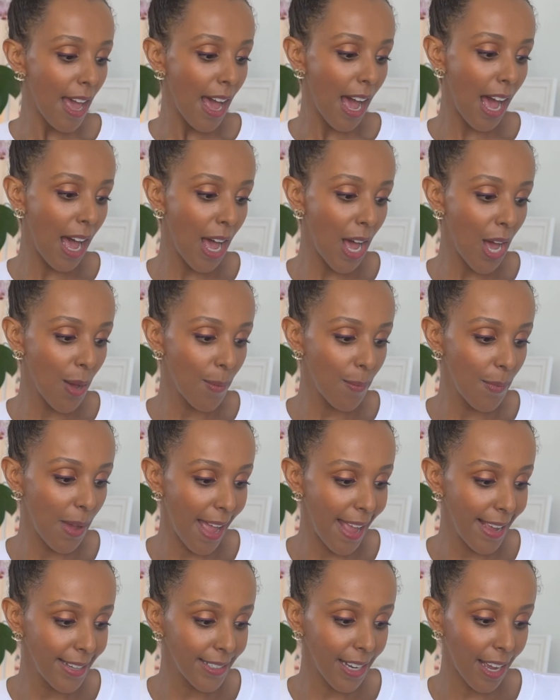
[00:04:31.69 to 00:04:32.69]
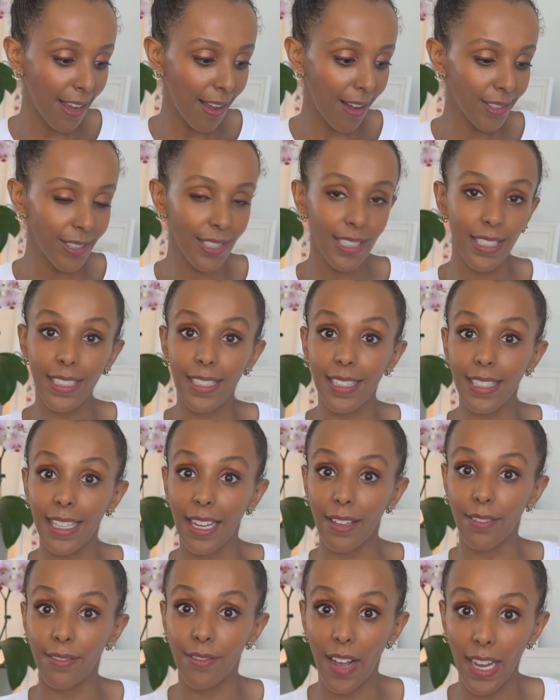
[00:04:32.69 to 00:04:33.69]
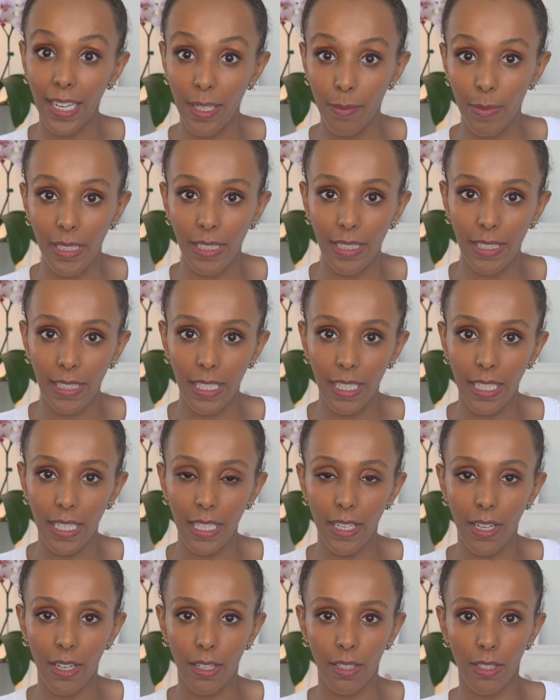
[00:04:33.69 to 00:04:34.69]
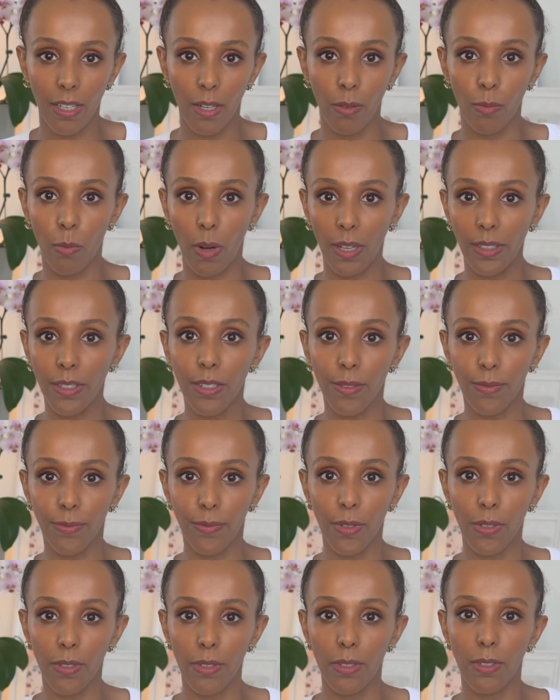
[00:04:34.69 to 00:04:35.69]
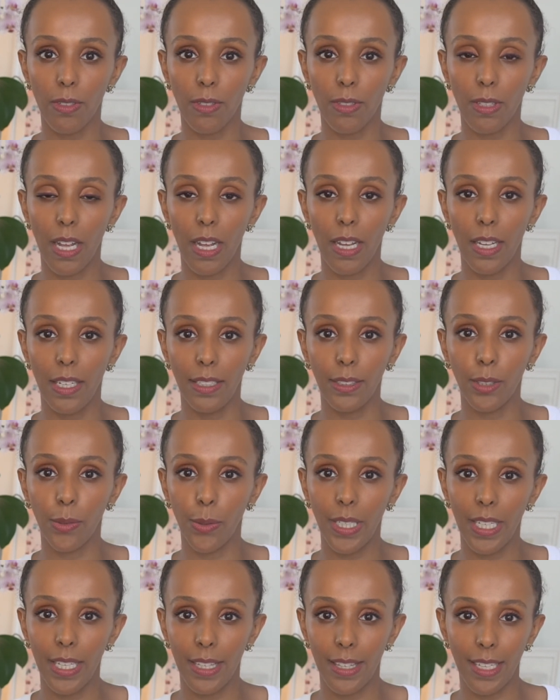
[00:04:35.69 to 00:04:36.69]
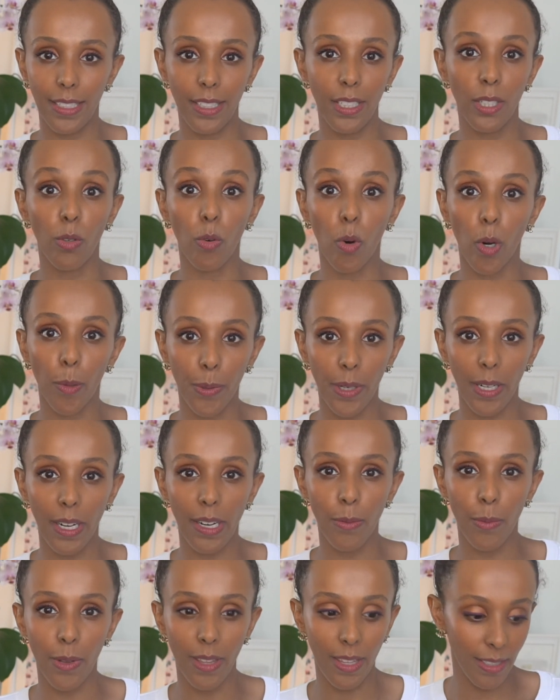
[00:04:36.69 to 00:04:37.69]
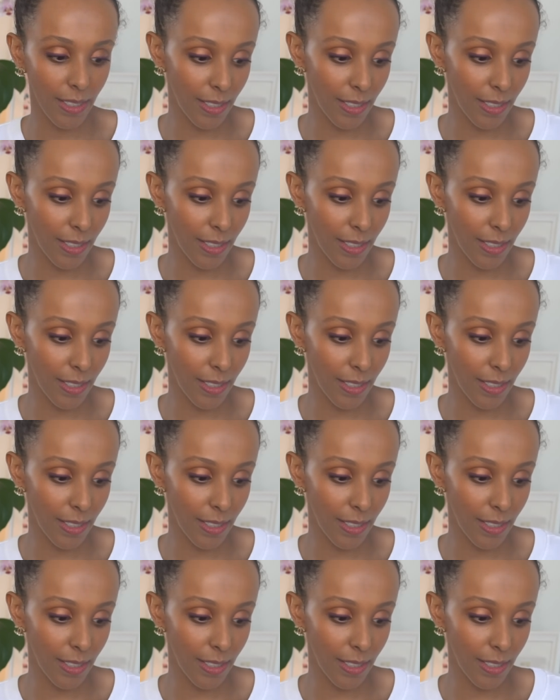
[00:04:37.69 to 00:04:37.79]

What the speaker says: Antioxidants like vitamin C are a wonderful ingredient that's incorporated within